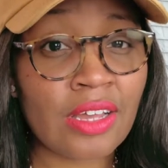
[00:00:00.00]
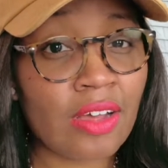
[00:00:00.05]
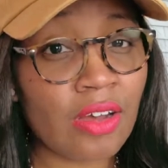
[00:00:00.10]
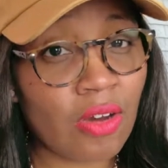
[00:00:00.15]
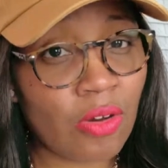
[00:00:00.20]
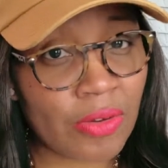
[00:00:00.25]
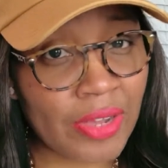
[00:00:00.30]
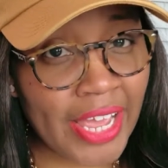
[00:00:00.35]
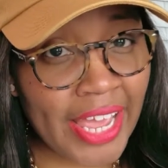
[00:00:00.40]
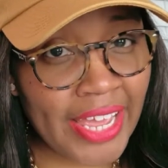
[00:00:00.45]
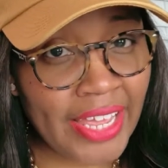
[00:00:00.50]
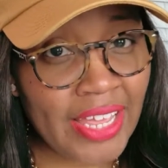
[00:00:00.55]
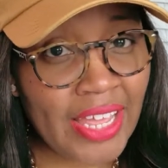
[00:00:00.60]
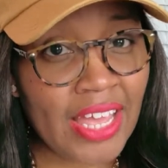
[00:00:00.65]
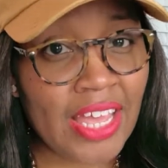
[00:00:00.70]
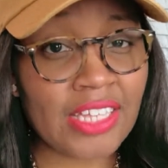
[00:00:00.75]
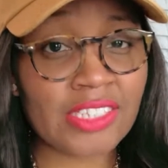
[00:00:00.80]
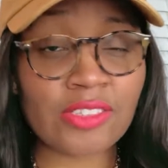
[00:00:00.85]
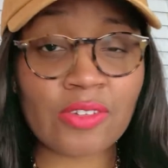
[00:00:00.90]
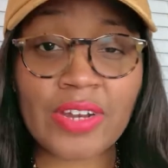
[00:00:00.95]
Okay,
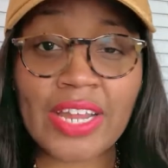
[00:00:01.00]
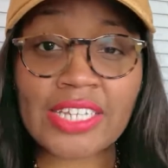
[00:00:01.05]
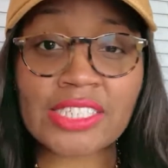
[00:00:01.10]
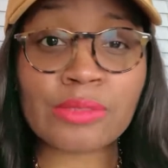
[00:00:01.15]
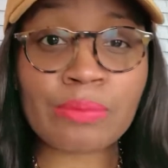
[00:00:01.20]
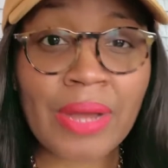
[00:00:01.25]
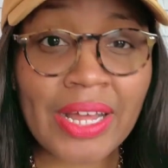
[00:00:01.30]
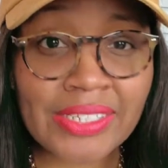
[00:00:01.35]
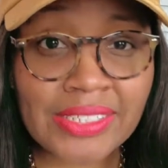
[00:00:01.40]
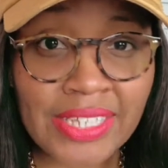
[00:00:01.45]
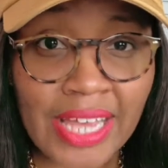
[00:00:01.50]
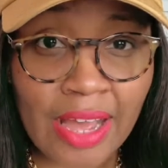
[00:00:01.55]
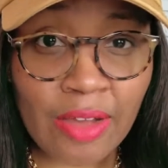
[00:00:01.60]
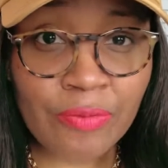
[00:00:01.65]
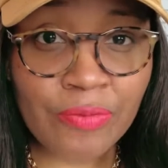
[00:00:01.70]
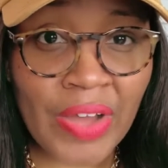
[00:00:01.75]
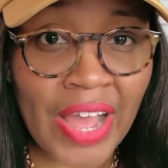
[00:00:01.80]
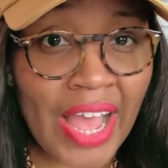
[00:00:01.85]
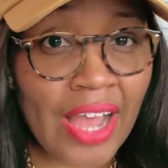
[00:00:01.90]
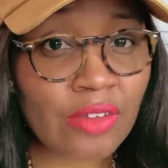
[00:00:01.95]
so that's my top
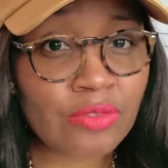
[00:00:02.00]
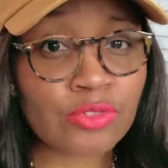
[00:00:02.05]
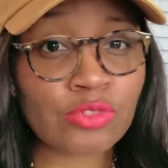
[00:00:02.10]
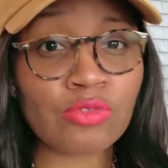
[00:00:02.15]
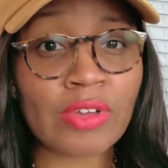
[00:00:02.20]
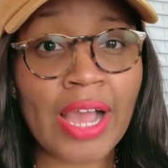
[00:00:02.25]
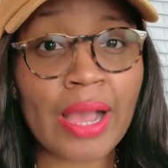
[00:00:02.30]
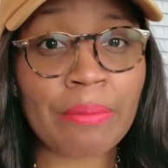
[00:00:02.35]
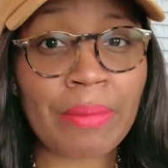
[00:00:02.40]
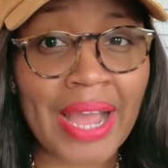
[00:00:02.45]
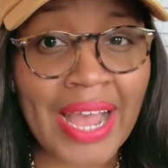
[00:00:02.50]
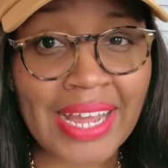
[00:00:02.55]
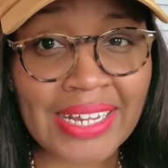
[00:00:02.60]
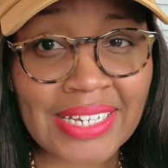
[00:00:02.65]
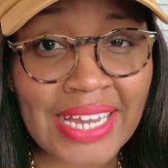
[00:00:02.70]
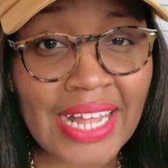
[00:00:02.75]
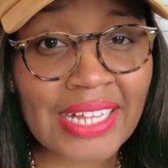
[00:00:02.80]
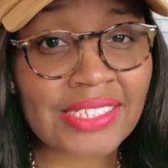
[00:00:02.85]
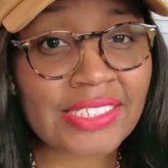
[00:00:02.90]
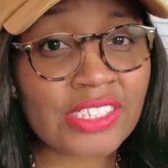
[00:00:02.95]
5. You got my
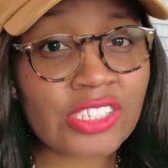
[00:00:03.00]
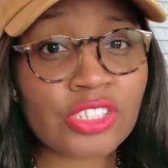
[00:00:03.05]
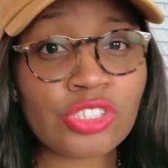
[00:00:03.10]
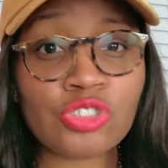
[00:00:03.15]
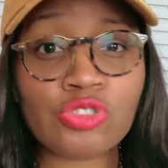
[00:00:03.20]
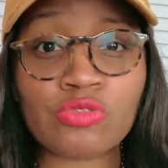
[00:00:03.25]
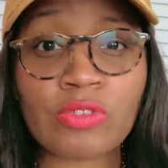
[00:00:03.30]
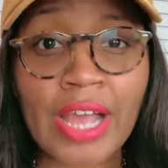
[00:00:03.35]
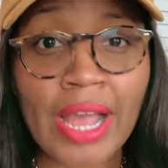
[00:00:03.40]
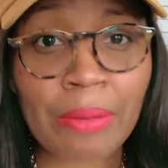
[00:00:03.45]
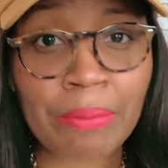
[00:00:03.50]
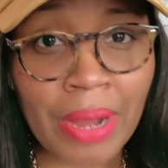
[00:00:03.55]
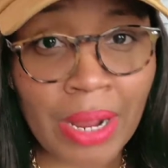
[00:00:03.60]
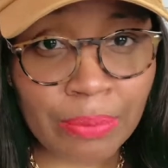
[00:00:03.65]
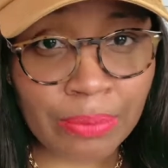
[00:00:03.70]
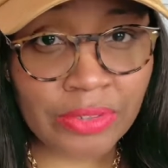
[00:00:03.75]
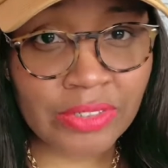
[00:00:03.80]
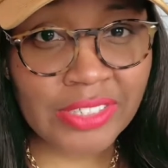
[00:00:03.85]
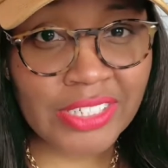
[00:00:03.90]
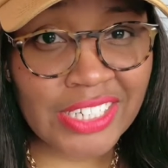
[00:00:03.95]
analysis, you got my
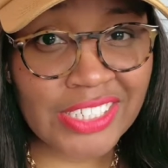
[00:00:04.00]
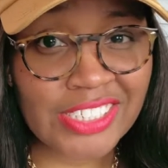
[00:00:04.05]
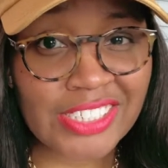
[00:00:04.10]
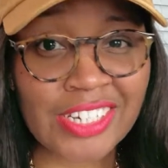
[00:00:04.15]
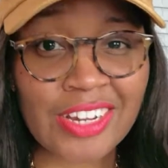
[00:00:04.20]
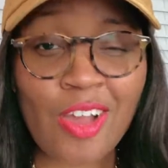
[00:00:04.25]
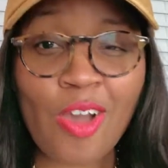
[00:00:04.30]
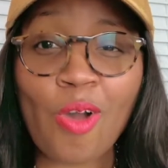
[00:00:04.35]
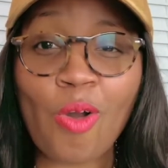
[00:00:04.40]
prediction.